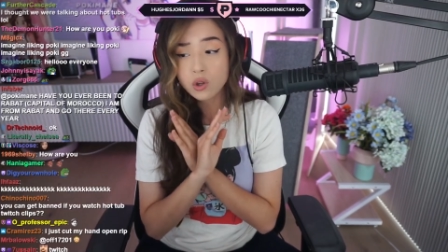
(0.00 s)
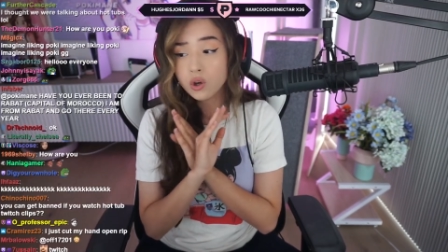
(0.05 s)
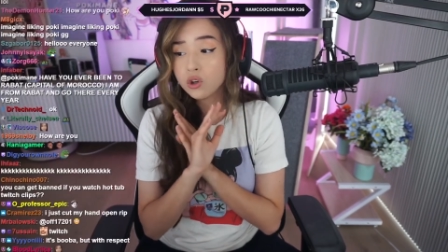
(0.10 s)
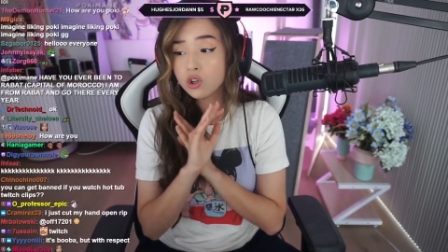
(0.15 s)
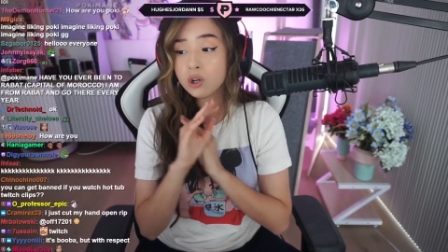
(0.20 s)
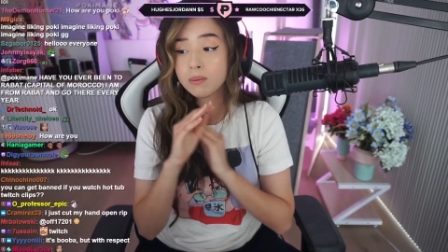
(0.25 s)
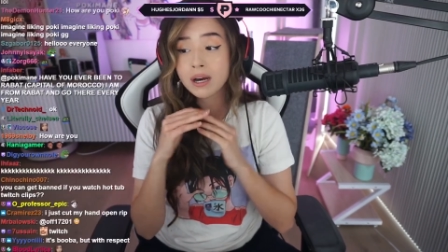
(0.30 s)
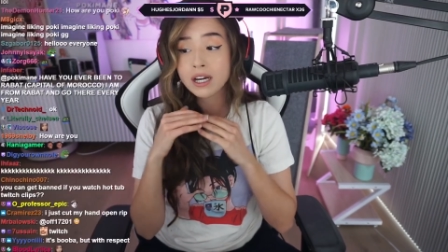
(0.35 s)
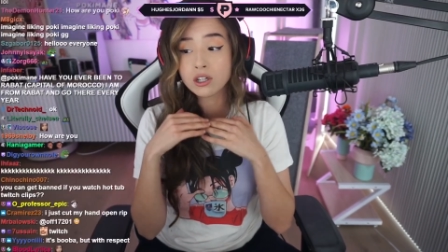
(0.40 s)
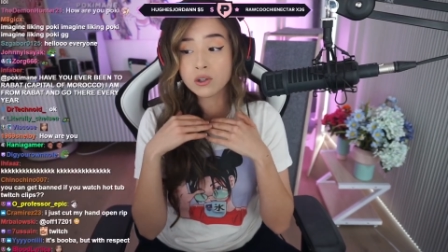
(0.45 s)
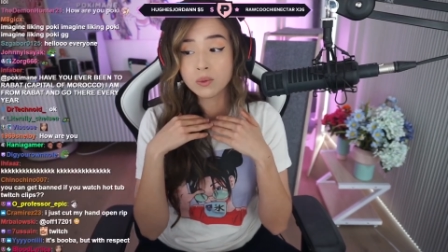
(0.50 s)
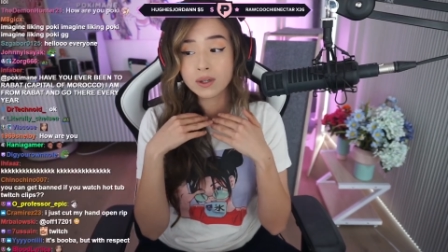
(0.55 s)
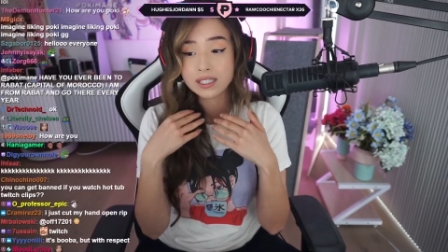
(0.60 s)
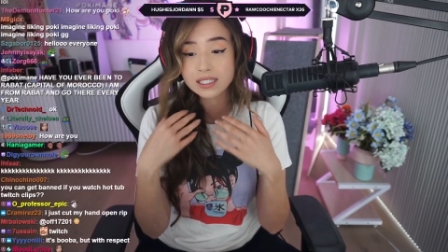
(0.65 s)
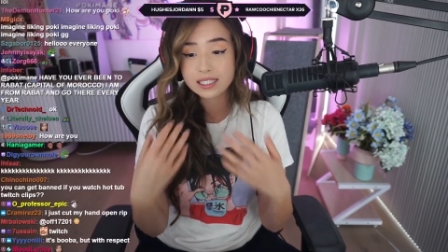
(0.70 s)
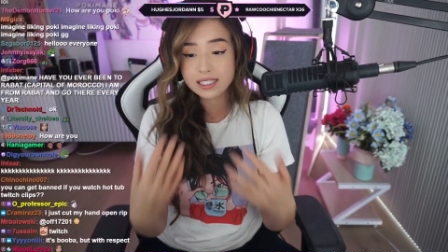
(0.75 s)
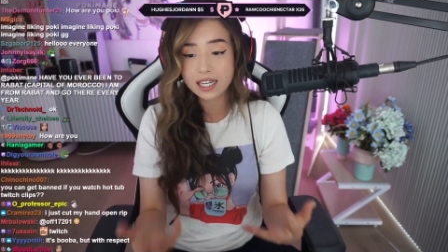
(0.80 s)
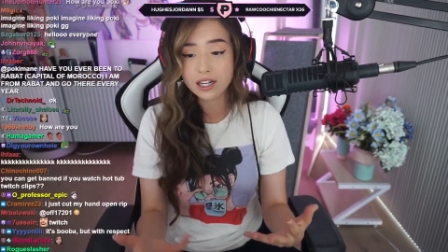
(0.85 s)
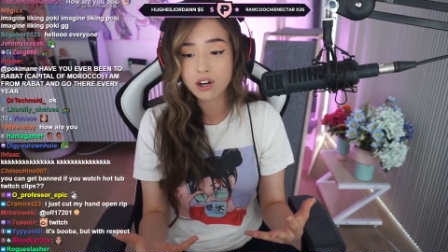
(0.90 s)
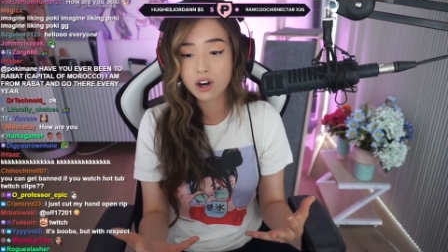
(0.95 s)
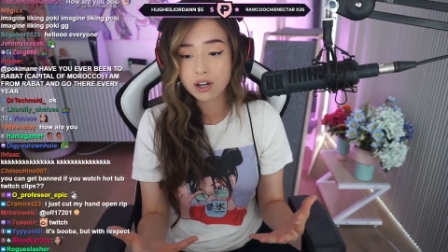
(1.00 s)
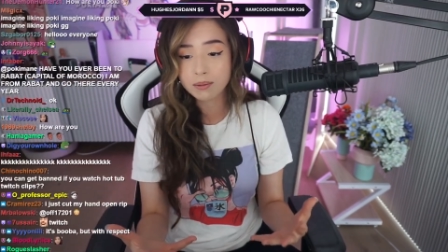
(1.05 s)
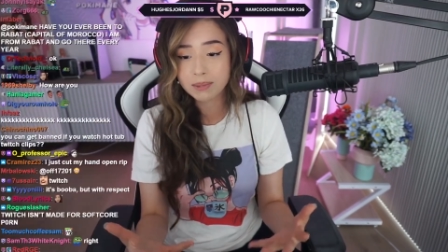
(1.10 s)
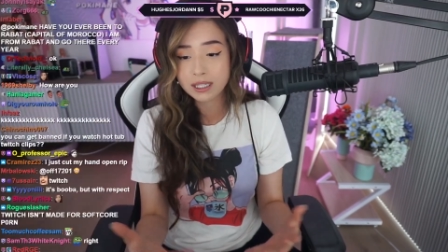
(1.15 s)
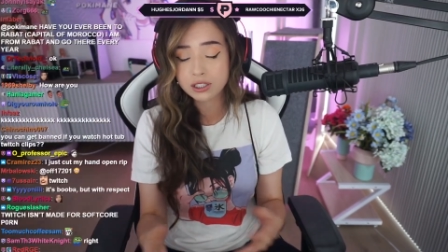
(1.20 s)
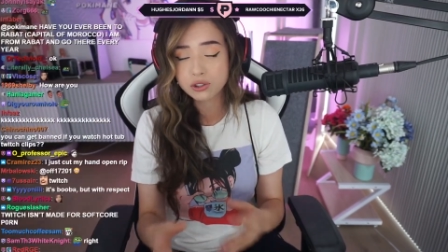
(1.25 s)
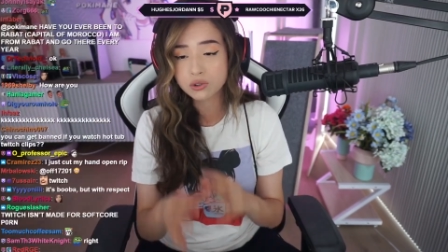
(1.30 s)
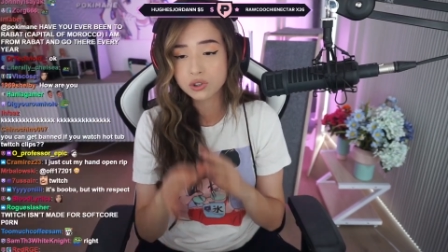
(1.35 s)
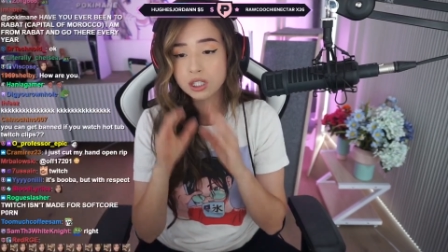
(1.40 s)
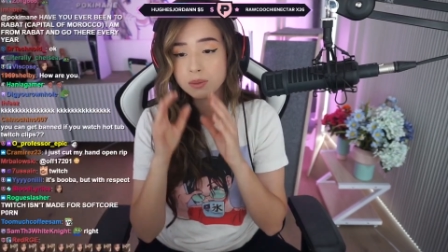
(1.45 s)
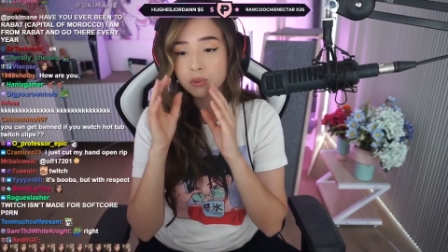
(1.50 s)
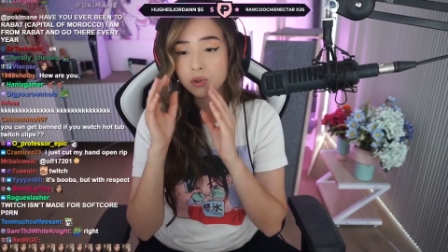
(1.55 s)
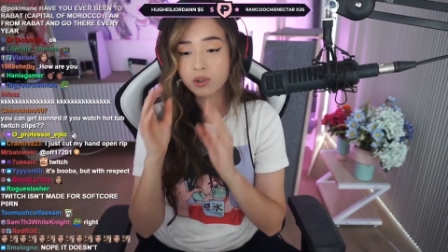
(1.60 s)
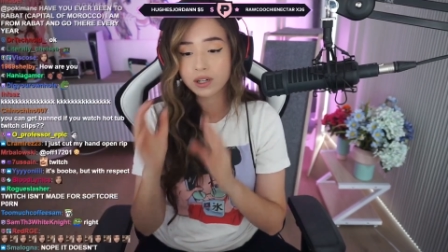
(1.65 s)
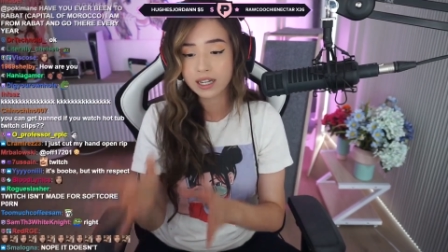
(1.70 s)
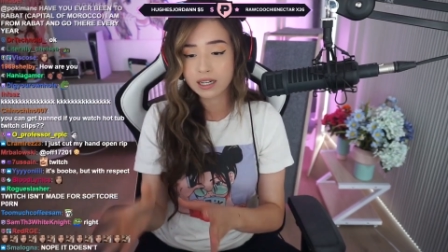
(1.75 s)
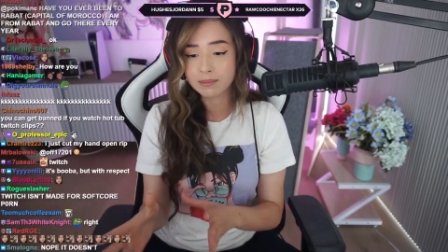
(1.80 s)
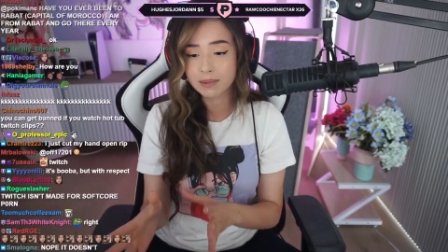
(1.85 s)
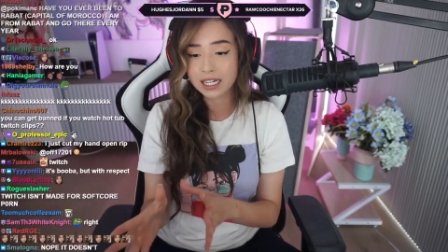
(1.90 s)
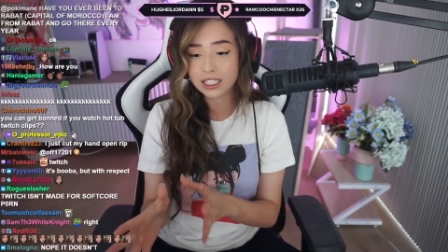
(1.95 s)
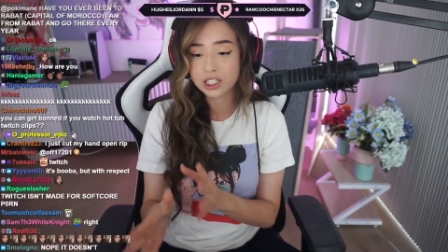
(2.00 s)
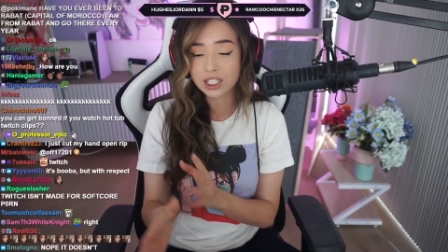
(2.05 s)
no matter what is said on my stream or in my